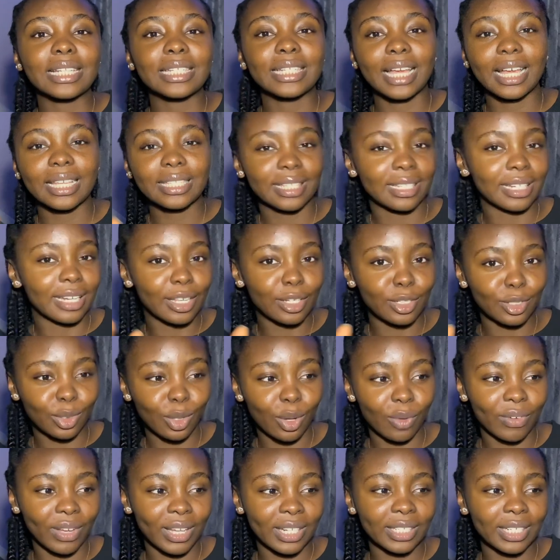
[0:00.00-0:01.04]
texting and
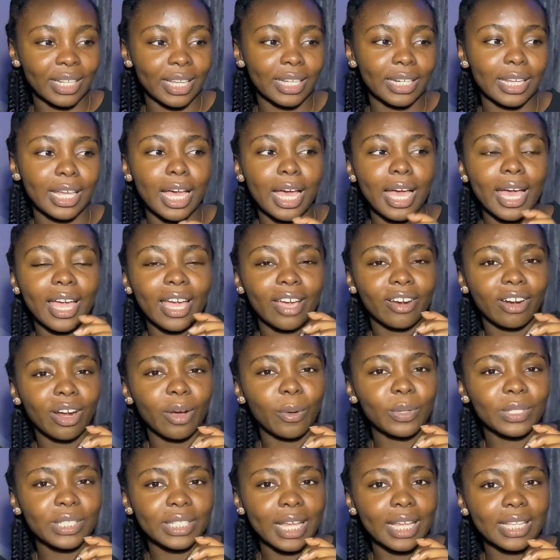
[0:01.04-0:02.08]
stuff, and then
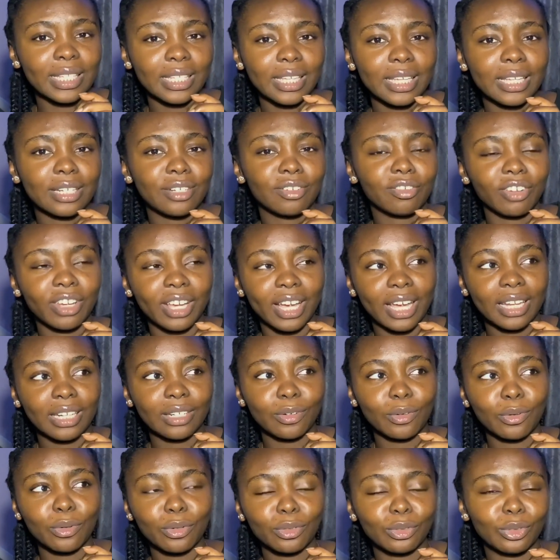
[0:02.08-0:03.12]
Hera was asking
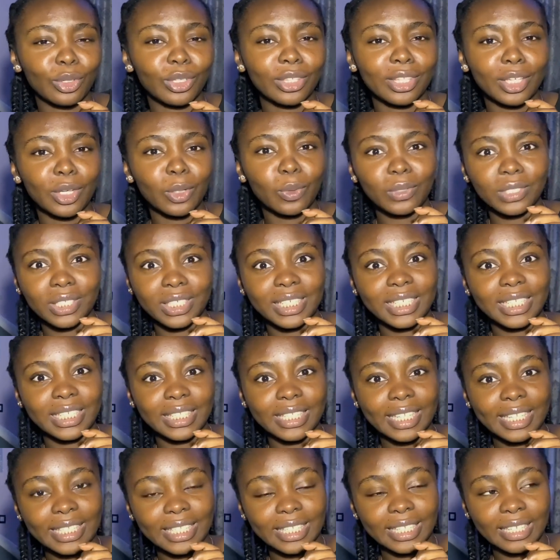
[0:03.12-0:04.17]
Rian, "Oh, do you think Wujin is
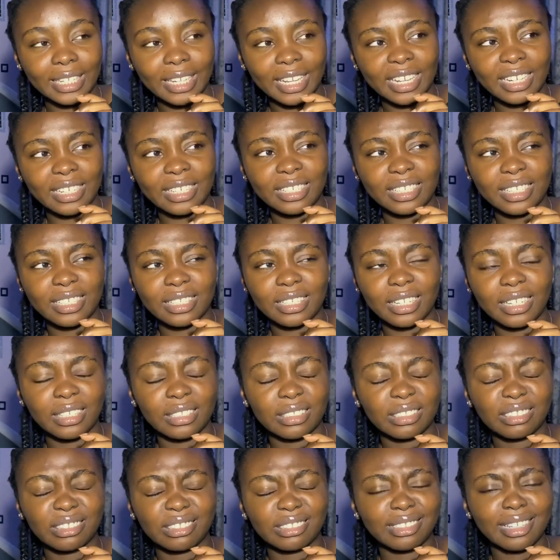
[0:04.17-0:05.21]
dating?" And he's
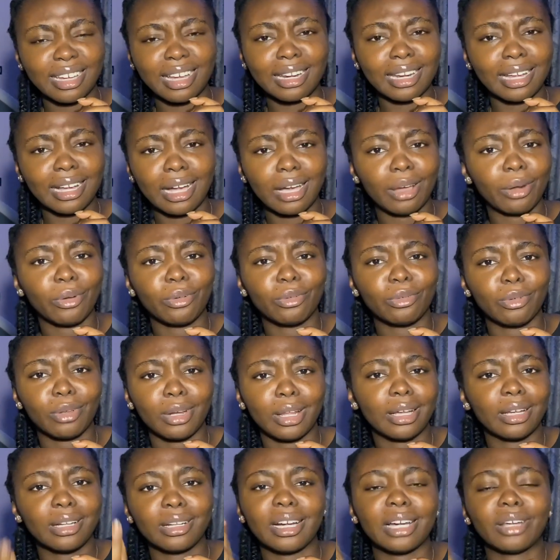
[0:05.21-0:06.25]
like, "Nah, like I don't know,
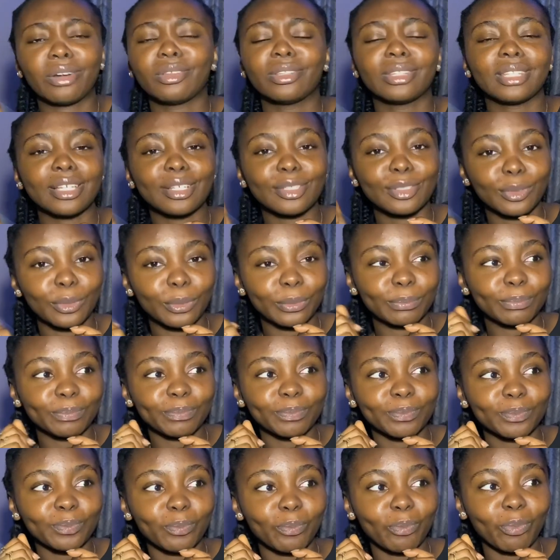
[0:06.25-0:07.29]
like I don't think so."
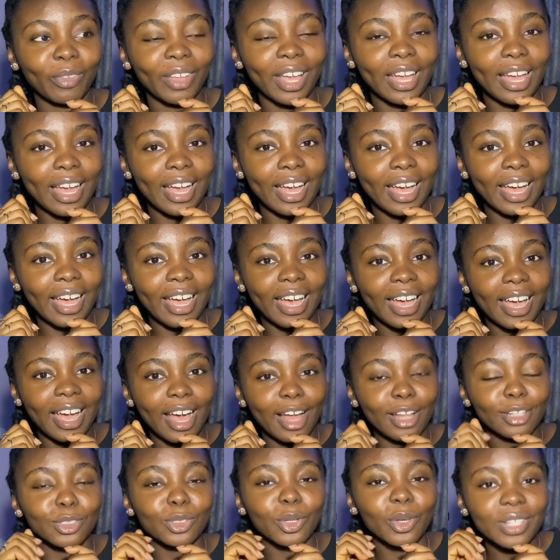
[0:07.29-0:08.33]

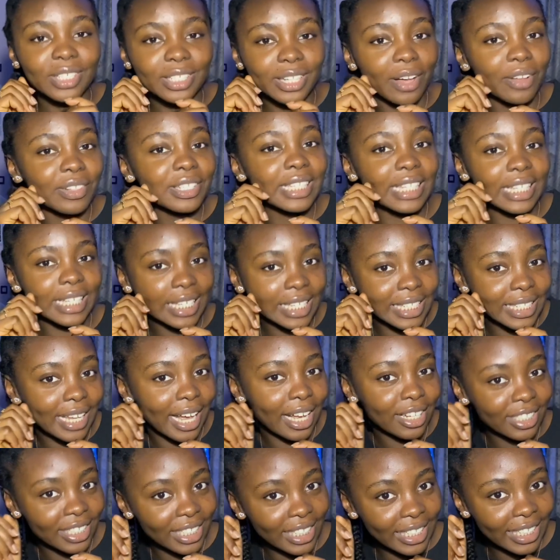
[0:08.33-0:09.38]
Turns out he is
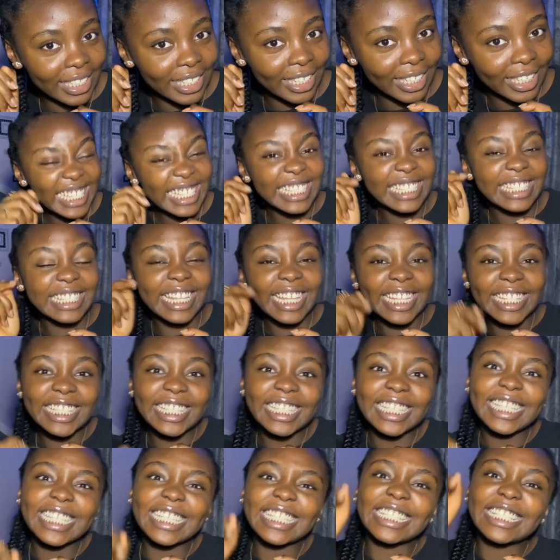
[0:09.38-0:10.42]
actually. He's
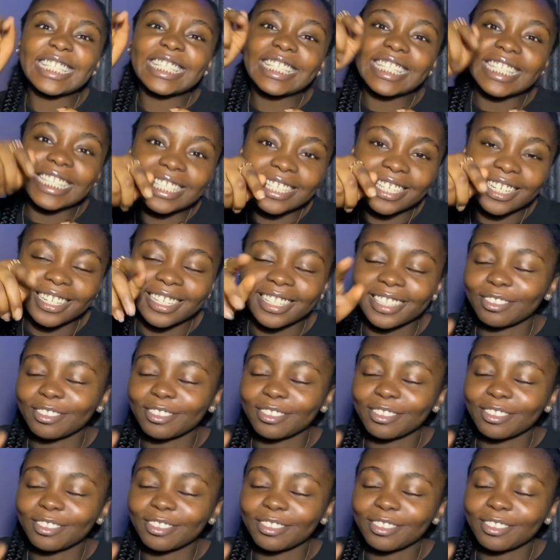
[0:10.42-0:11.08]
dating his teacher.